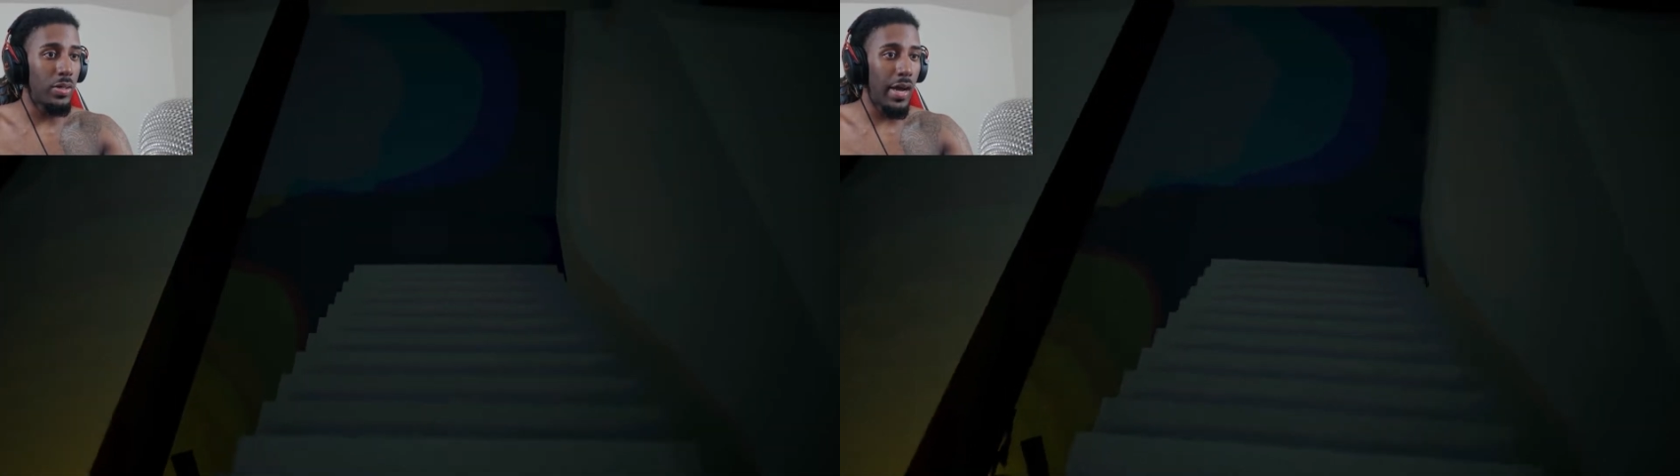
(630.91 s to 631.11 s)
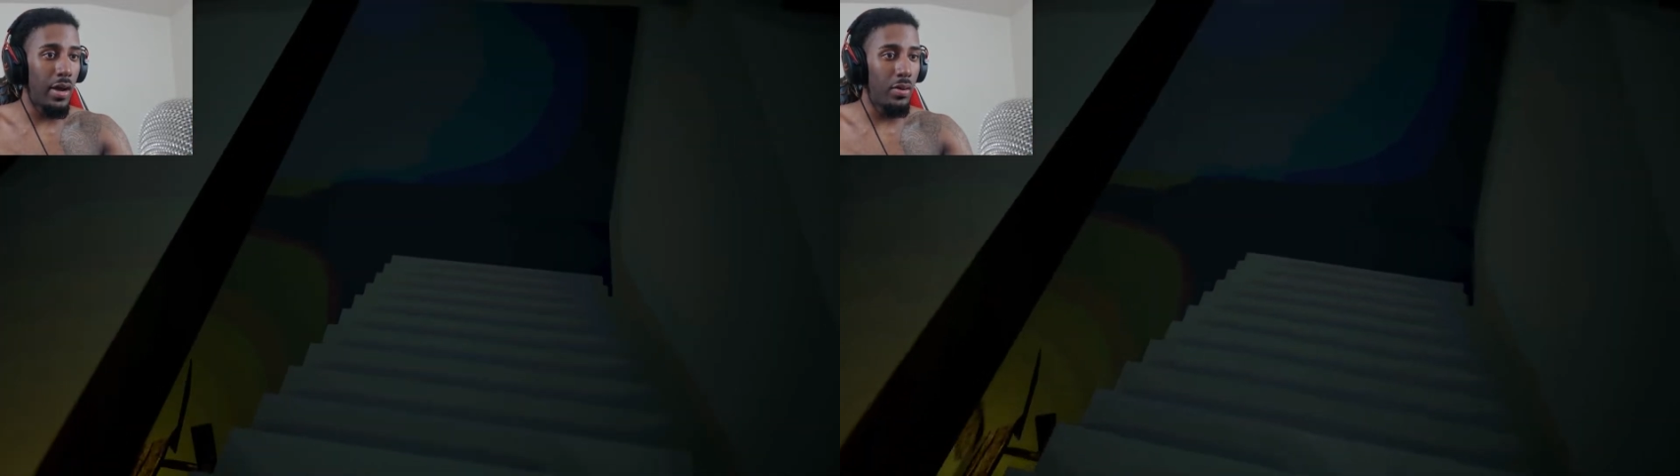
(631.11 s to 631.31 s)

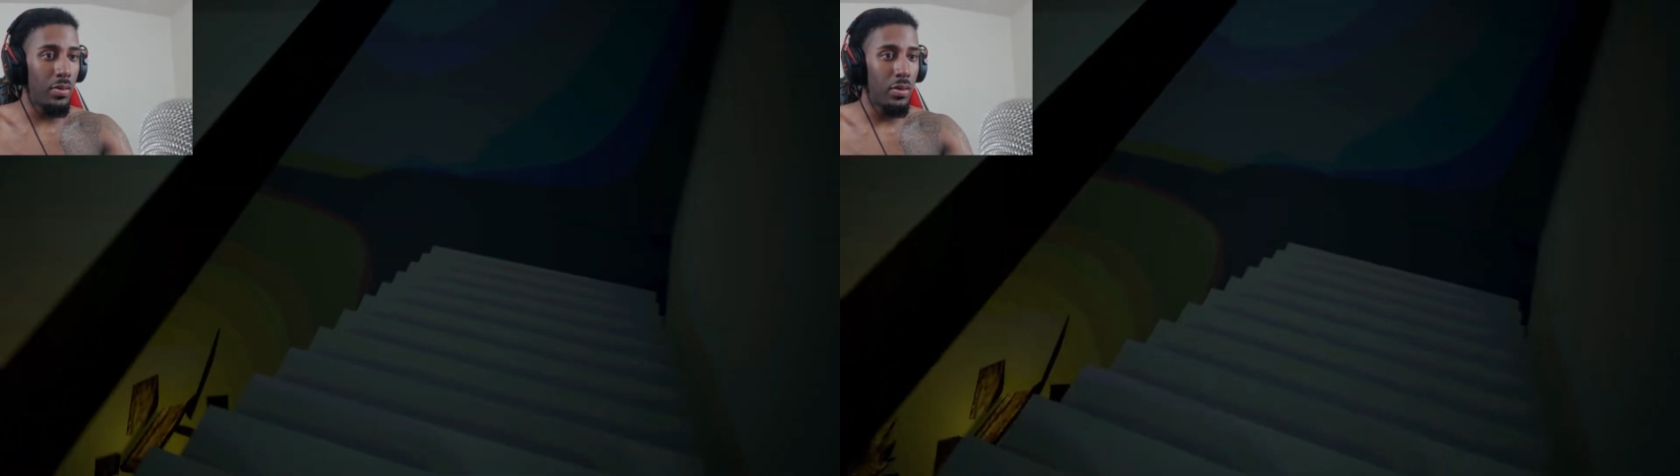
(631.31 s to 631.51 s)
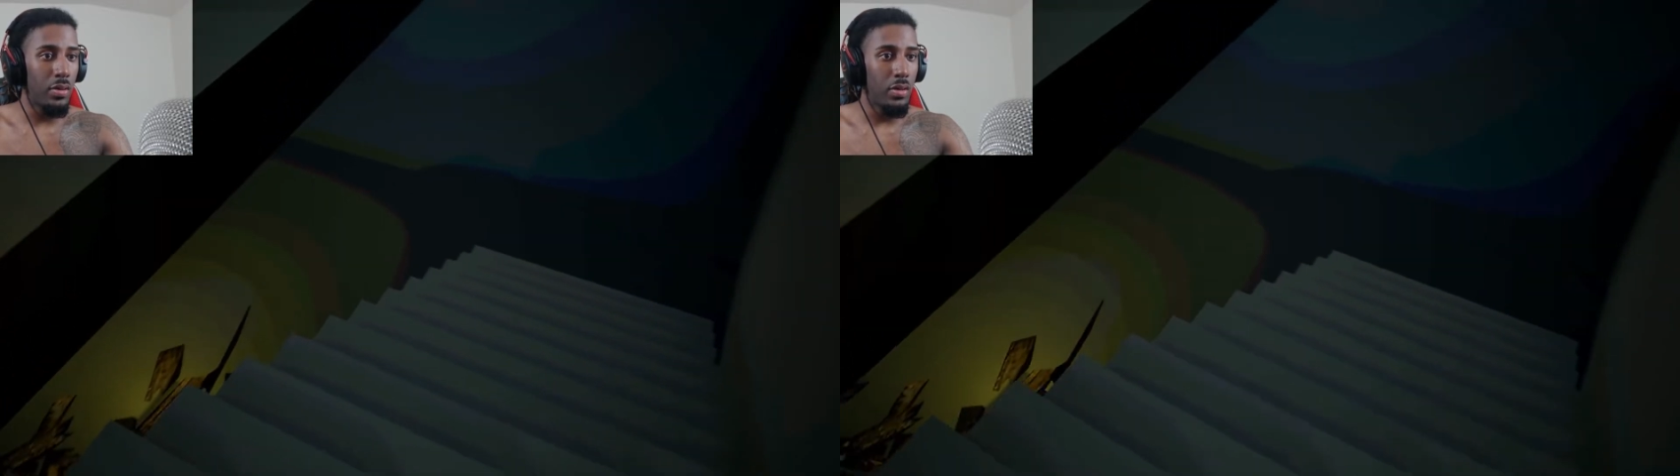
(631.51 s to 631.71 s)

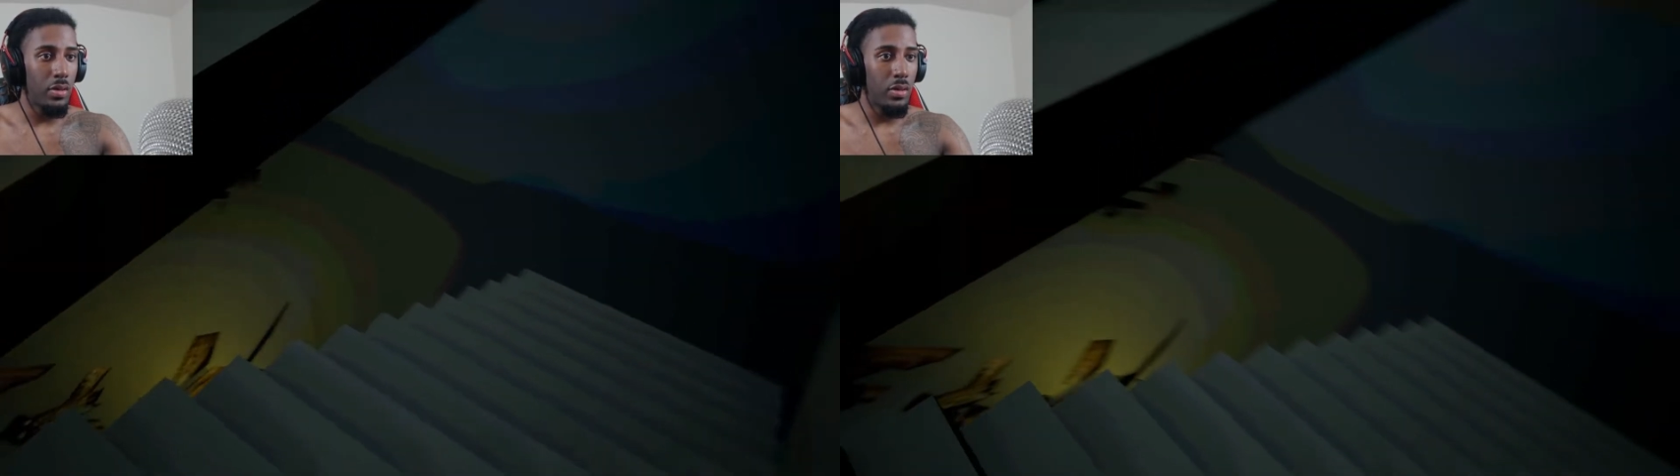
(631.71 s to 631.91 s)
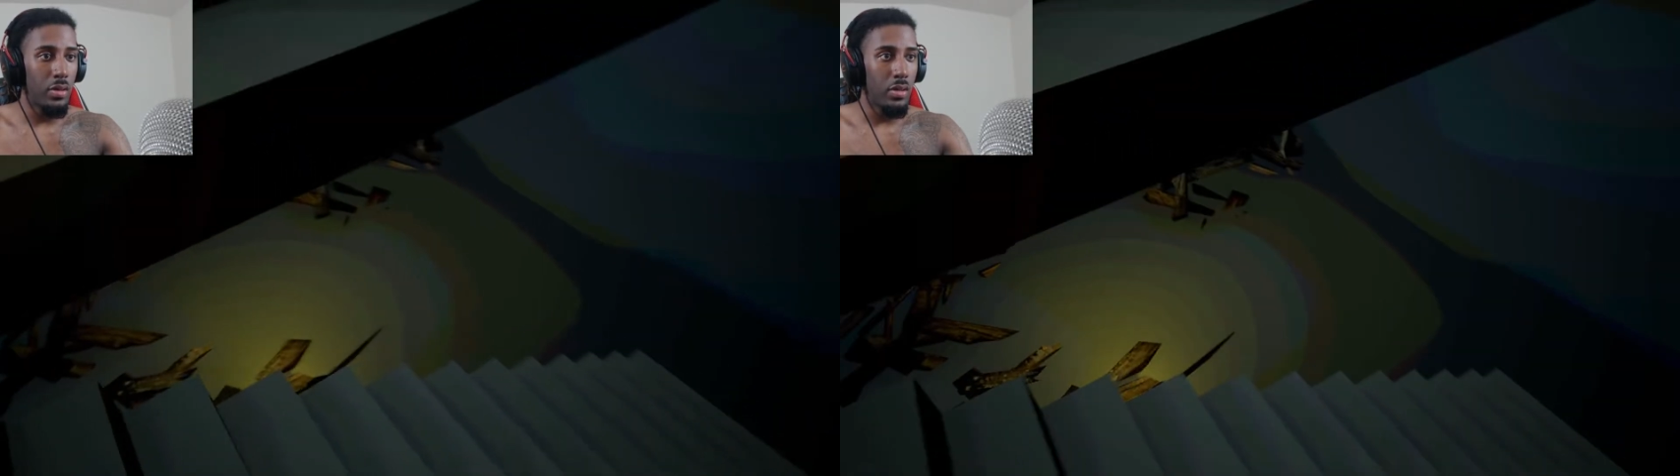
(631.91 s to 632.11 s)
down?
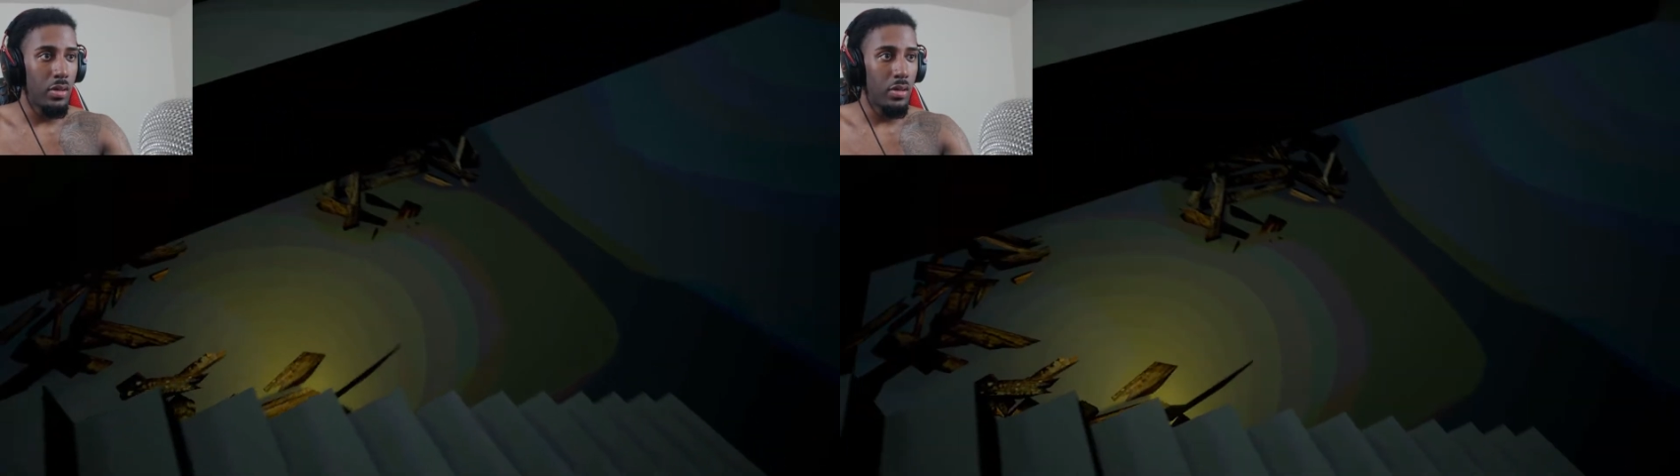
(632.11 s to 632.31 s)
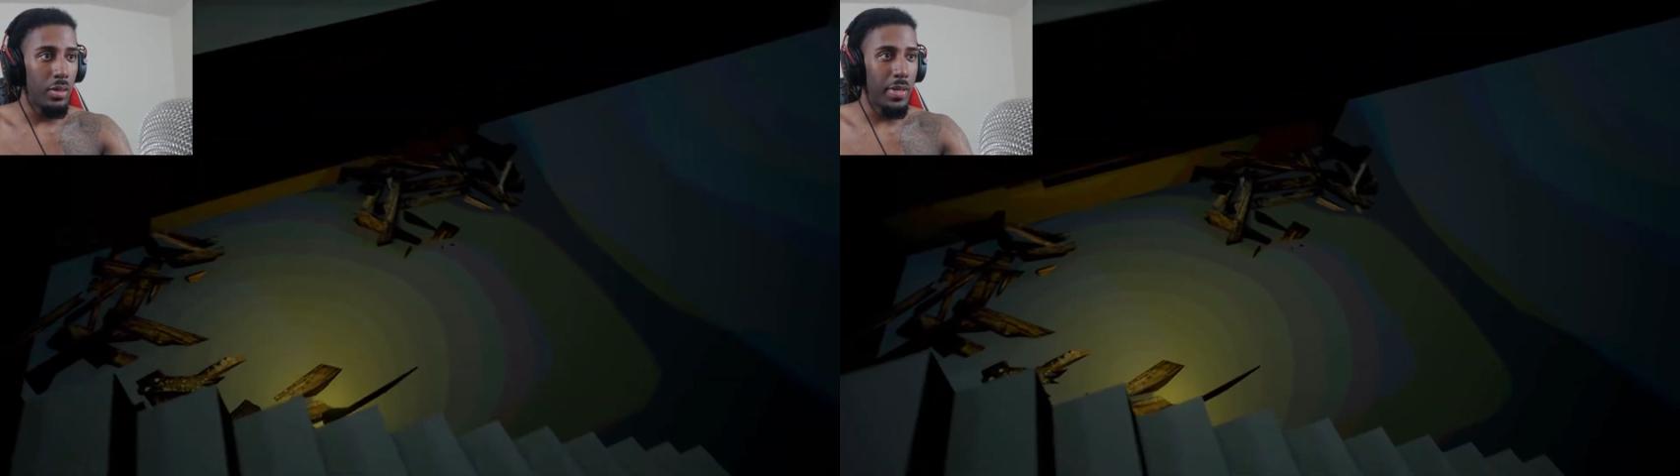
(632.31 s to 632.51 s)

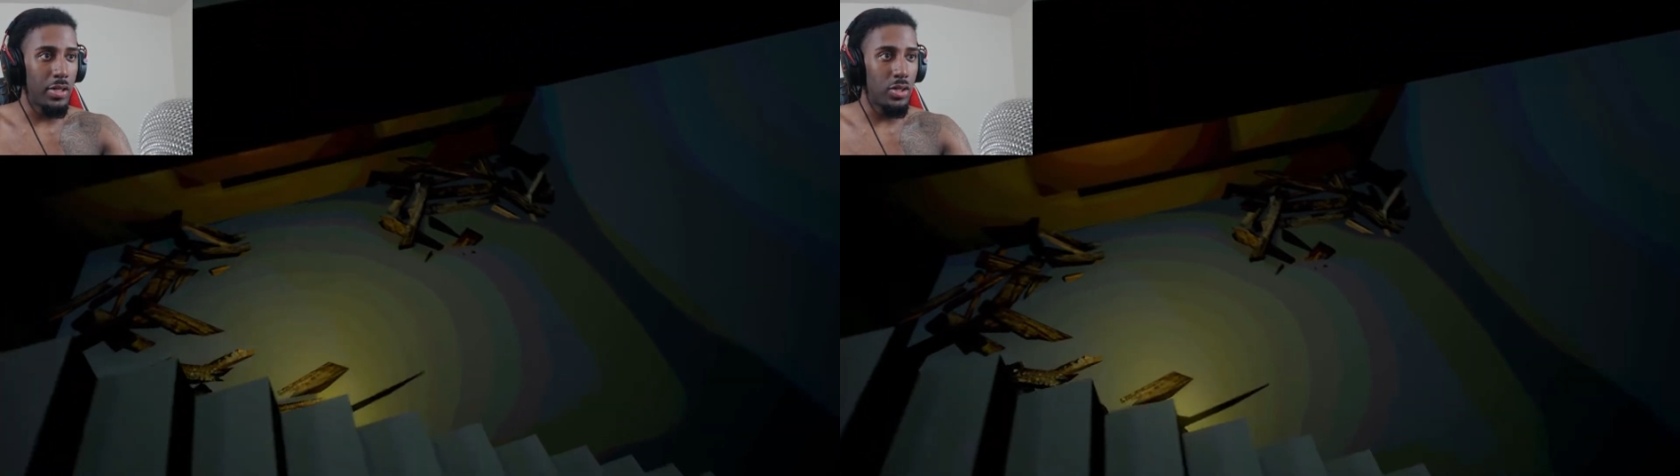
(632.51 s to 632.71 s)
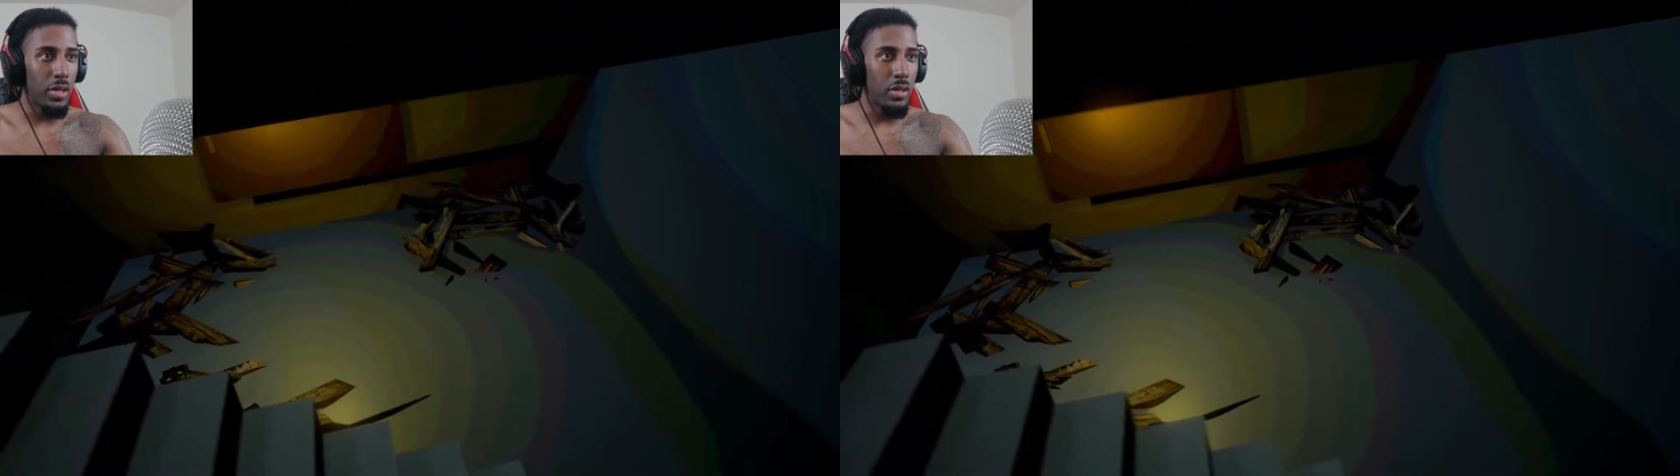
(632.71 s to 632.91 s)
I'm
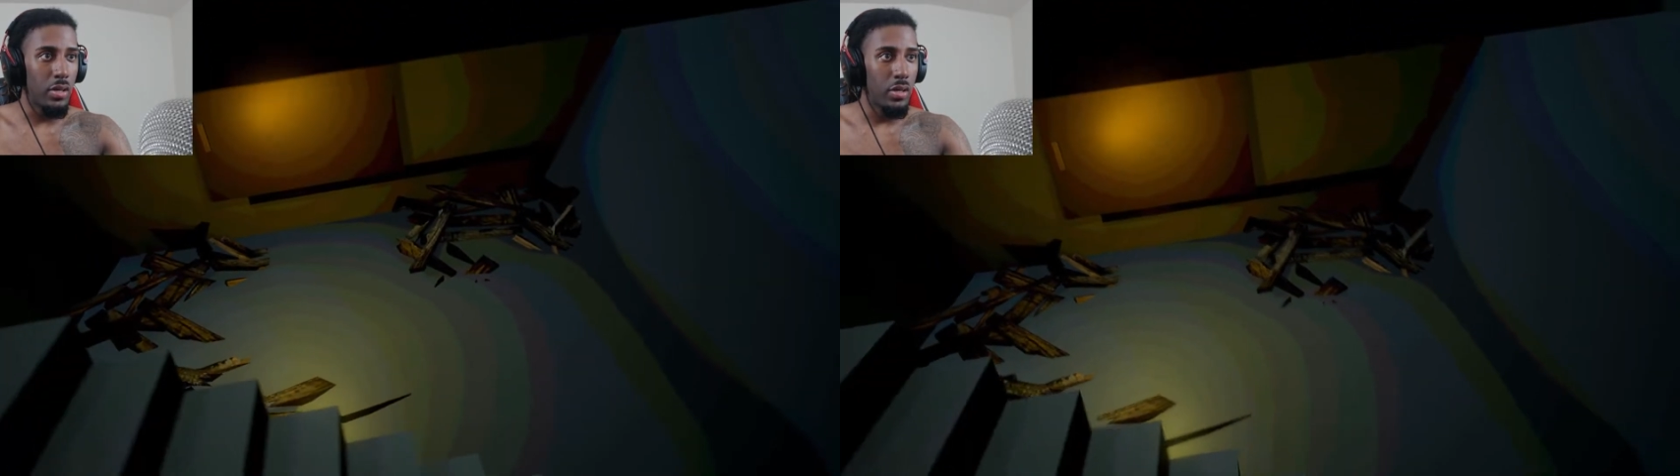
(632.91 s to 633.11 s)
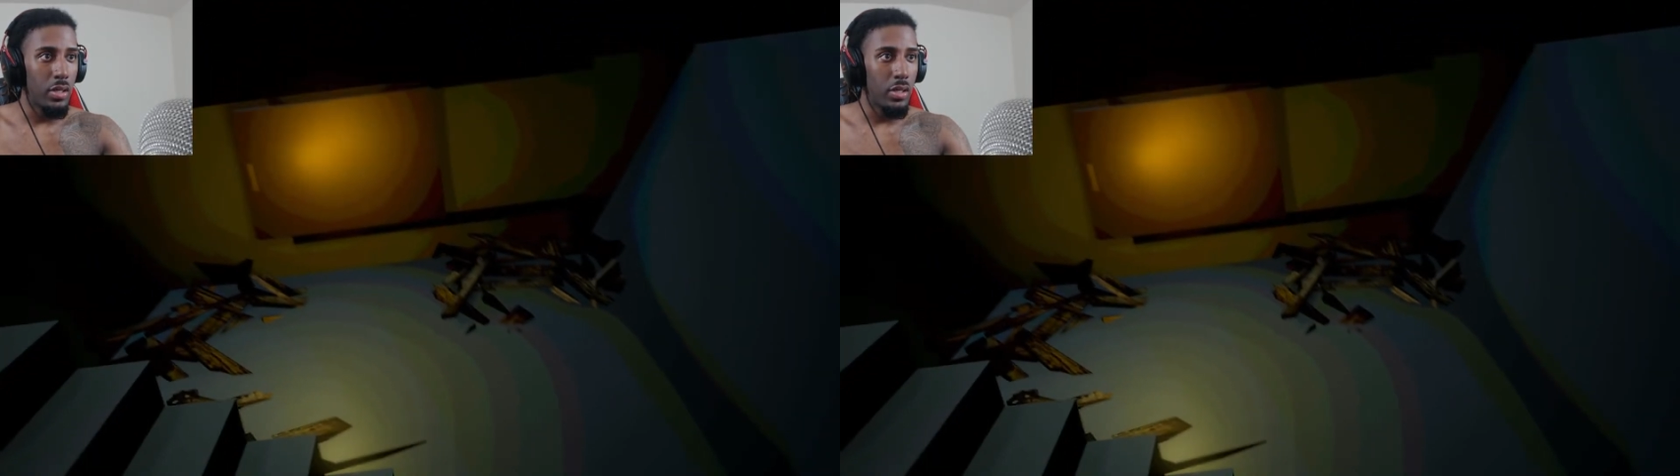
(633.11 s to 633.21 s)
not trying to...